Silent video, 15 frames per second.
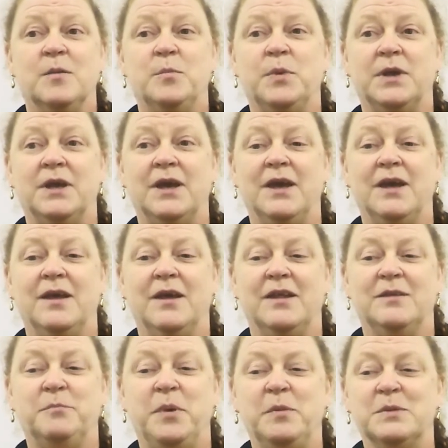But
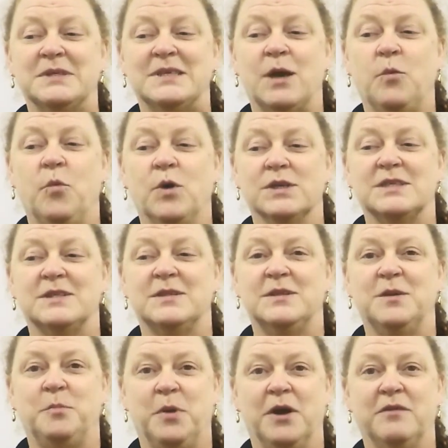people say, what's
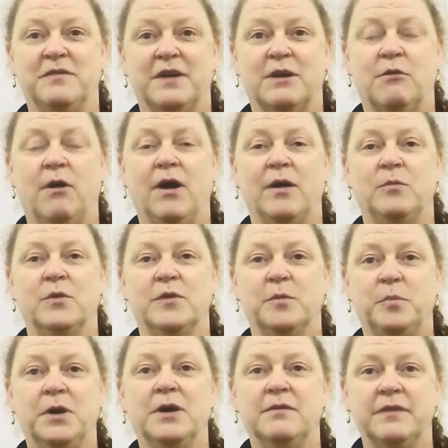the perfect crime? Well,
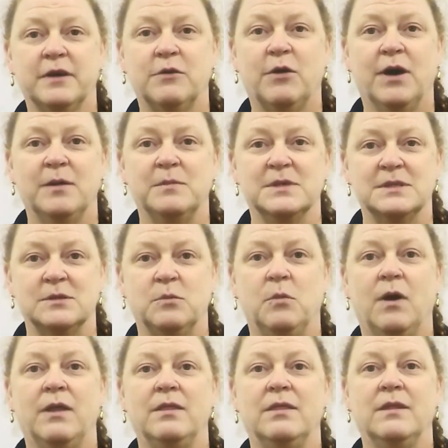the perfect crime is the
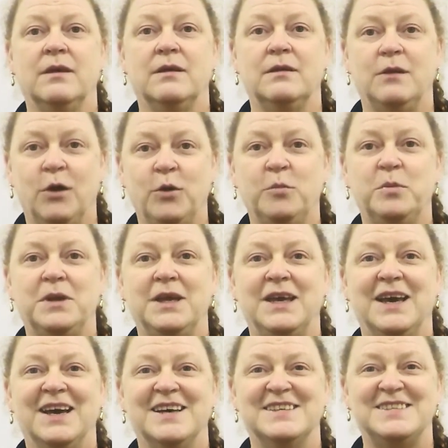one that
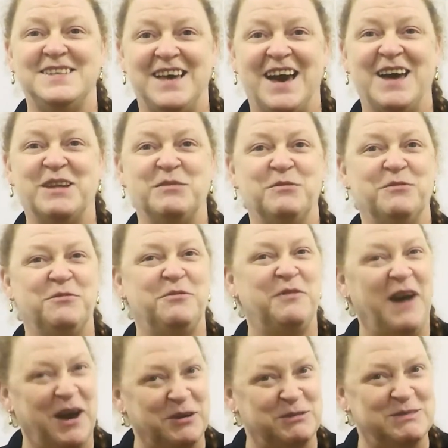nobody has yet
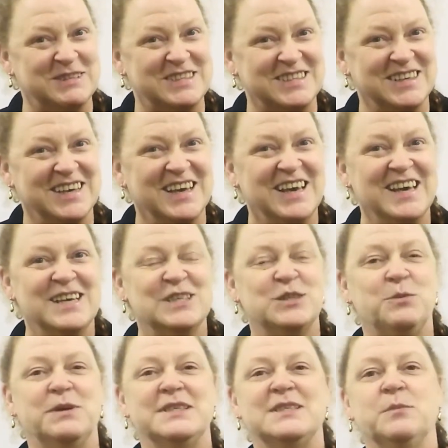found.
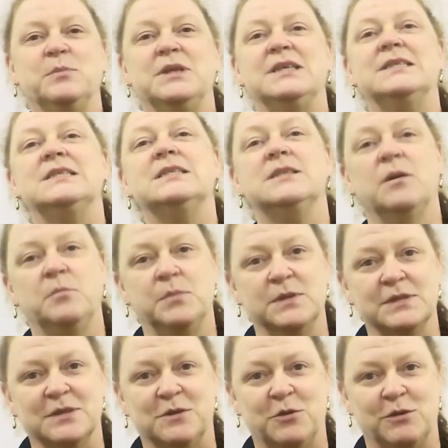So when somebody
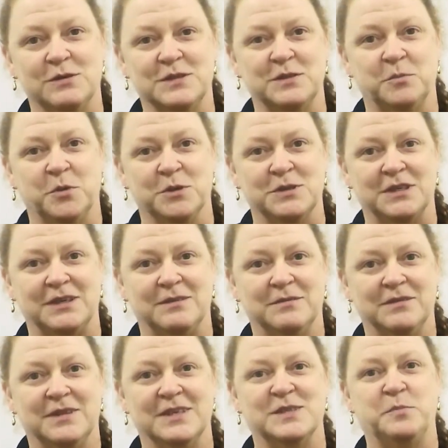stumbles across the body
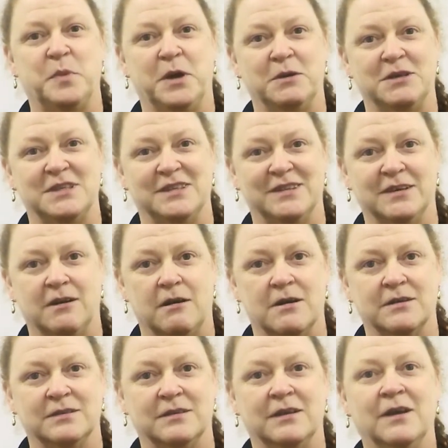that's buried in the
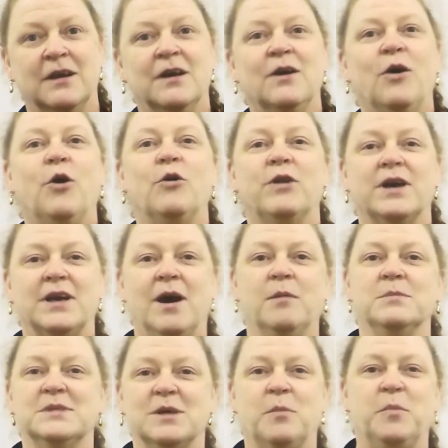garden, or it
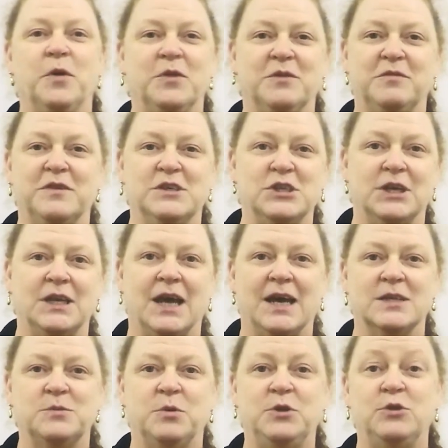comes up on the fishing
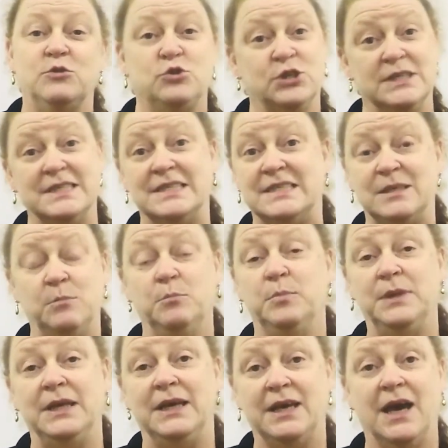net, when you just
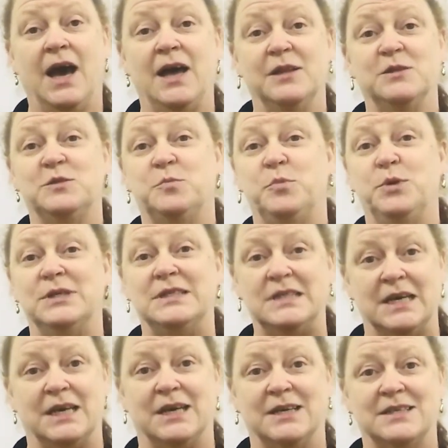simply can't
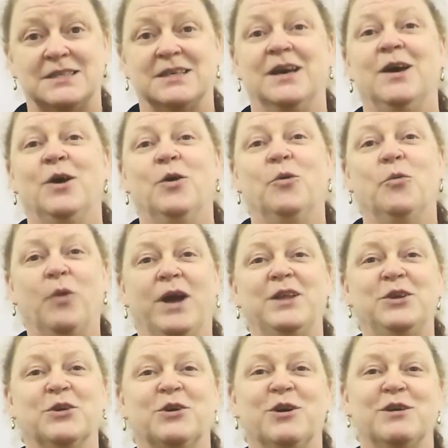predict
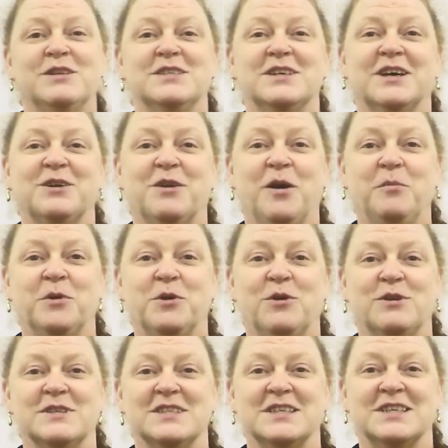when you're going to come
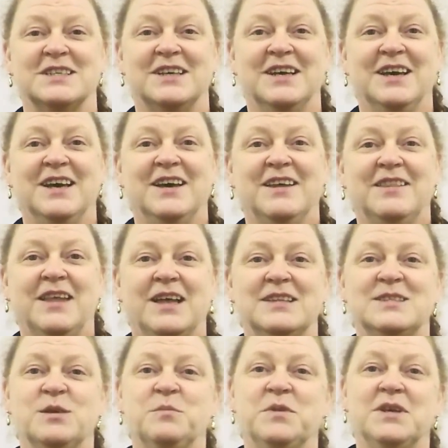across it,
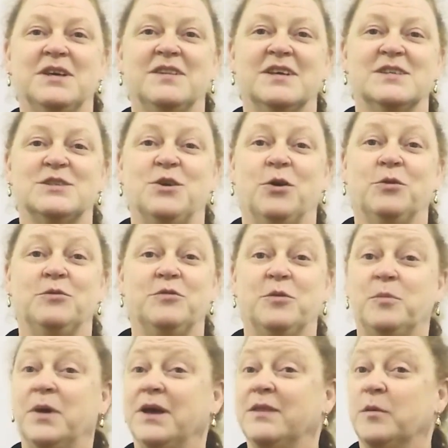then something that's gone
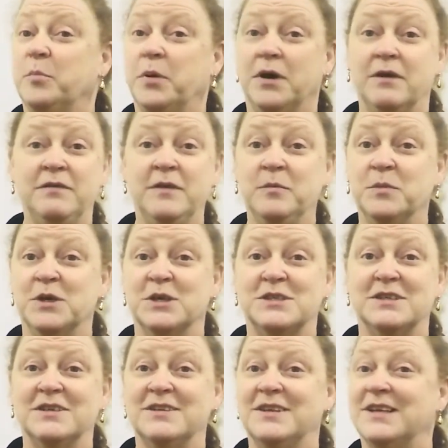from being the perfect
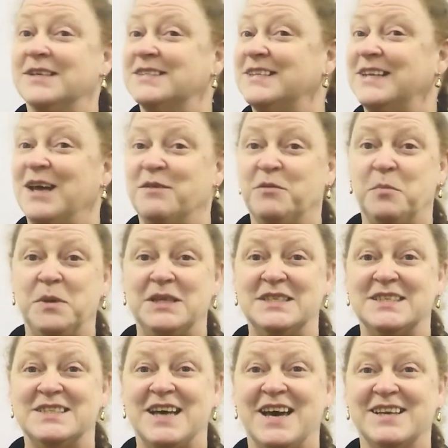murder that has never been
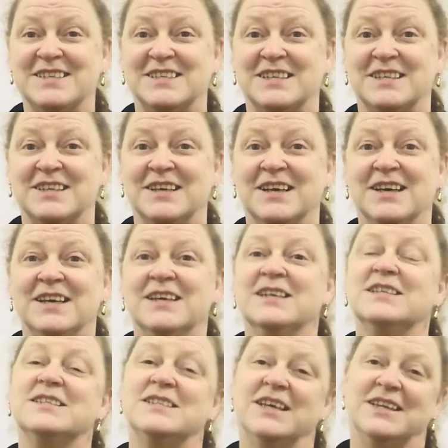detected
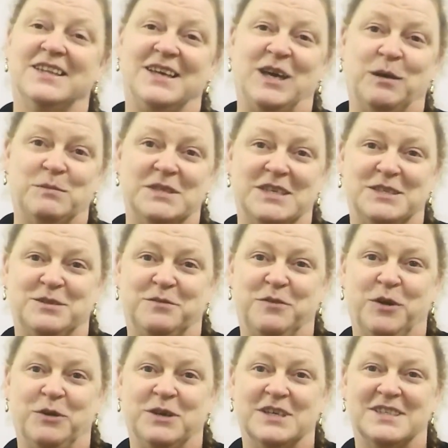suddenly comes into
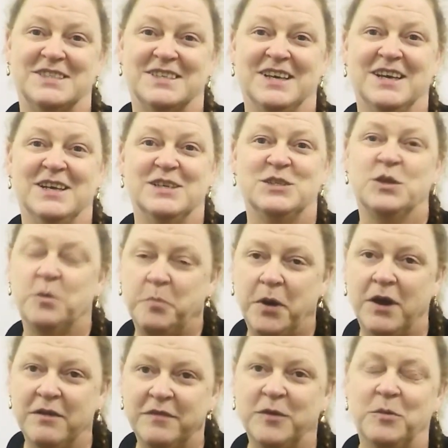focus. So the
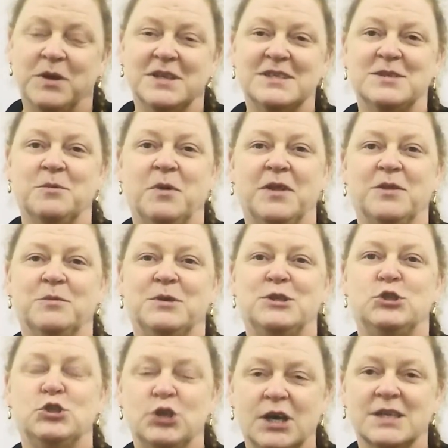perfect one is the one that we
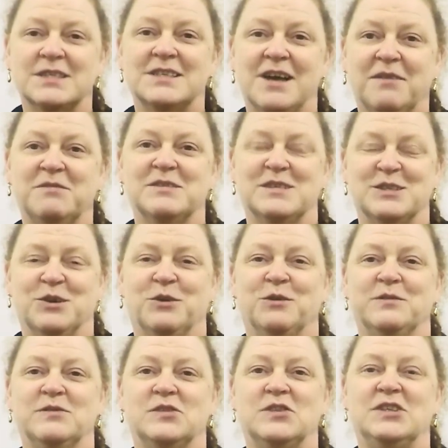just haven't
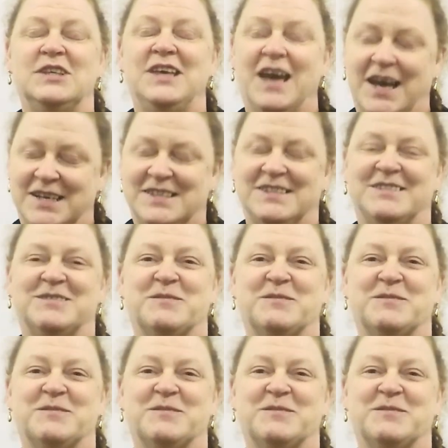solved yet.